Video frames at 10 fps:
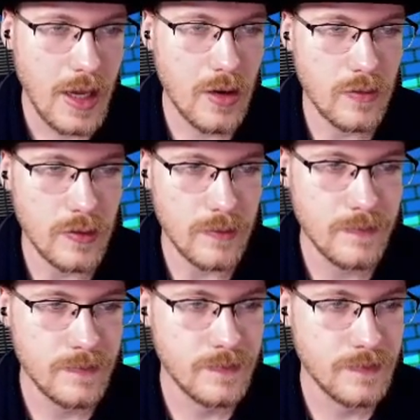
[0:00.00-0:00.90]
head over.
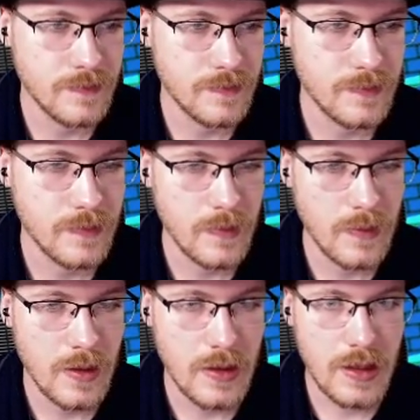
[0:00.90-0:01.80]

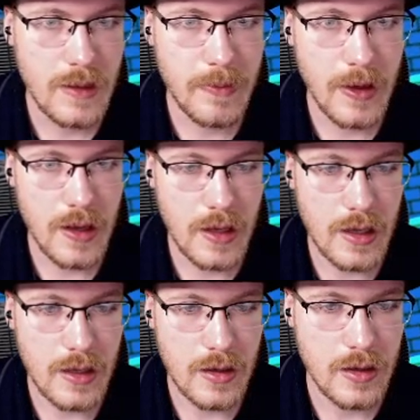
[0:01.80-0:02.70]
Keeping an
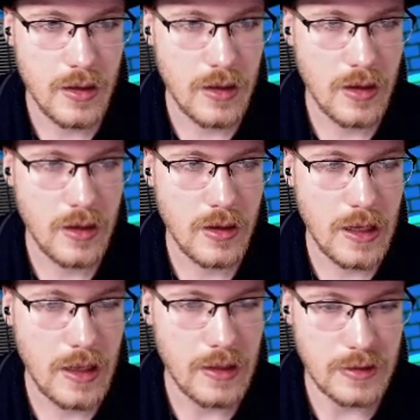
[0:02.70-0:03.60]
eye
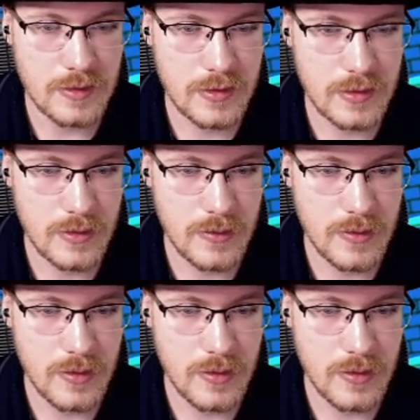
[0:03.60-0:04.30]
on this.